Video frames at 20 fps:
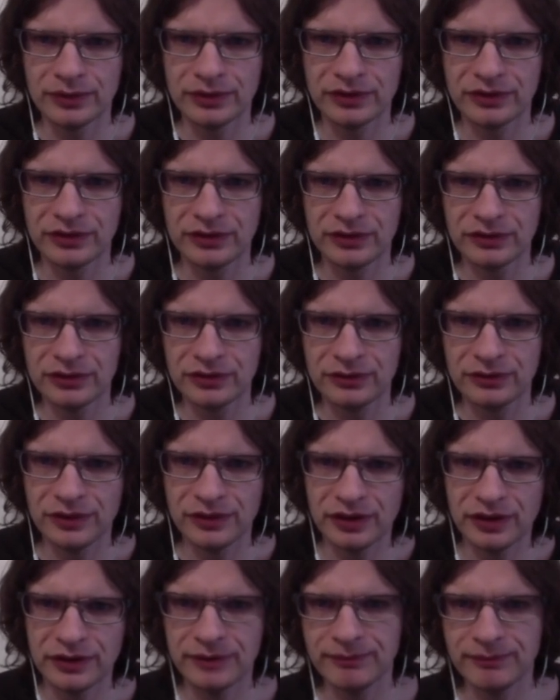Everything is just
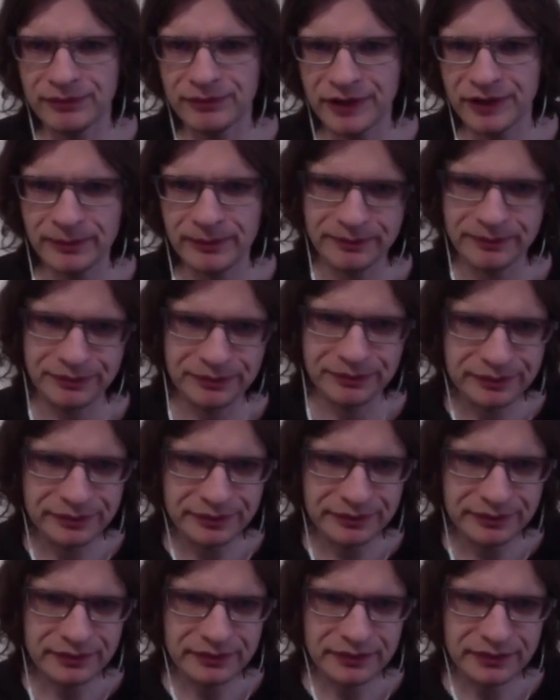Fairy. Yep.
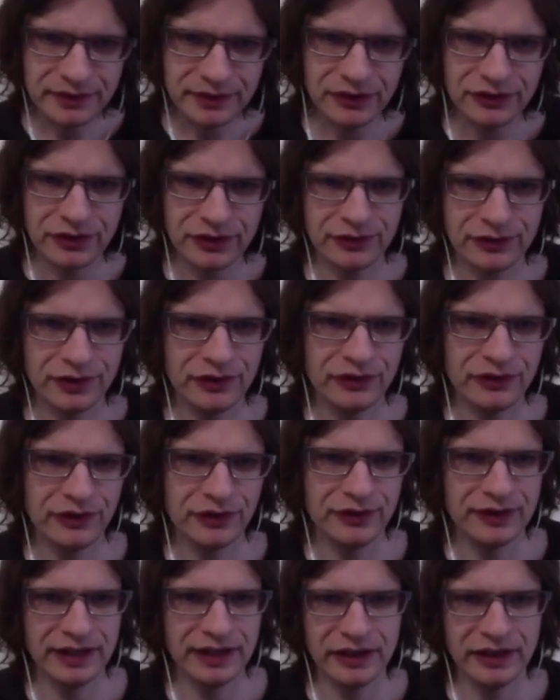So for
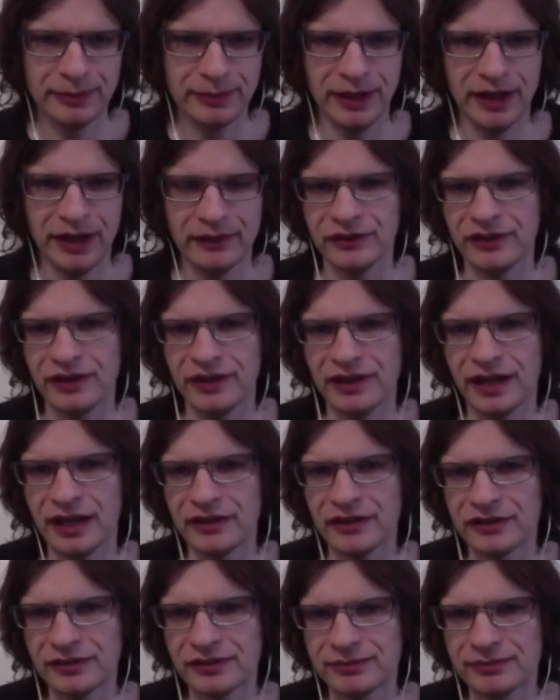this last part of scene
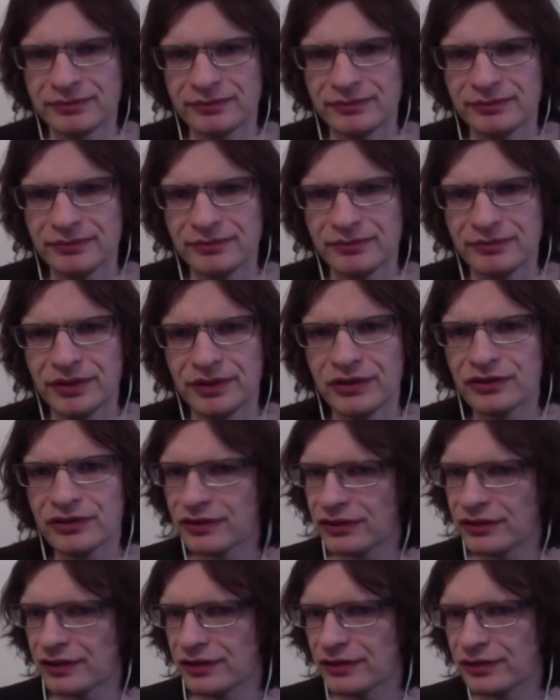8, it's
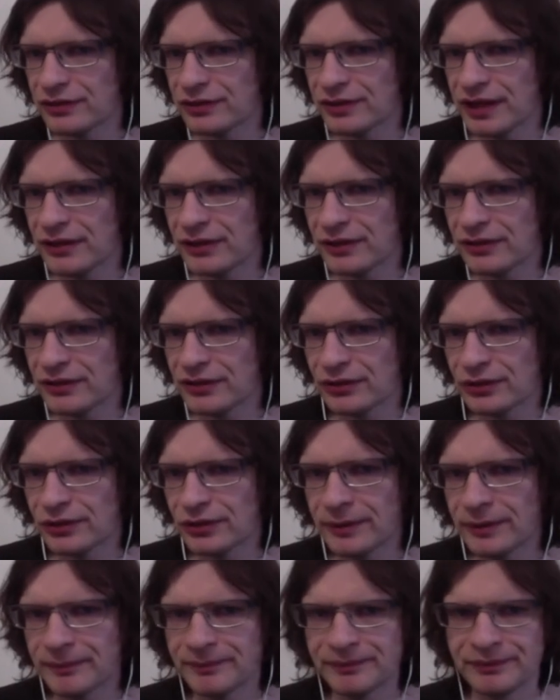just these 2 characters
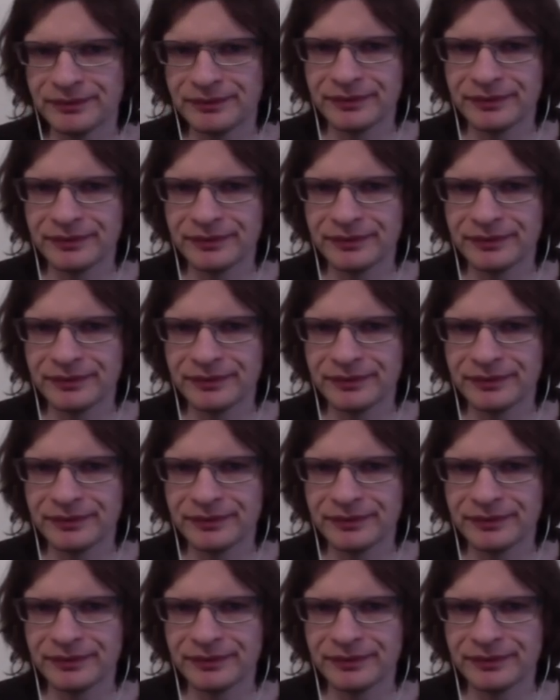talking.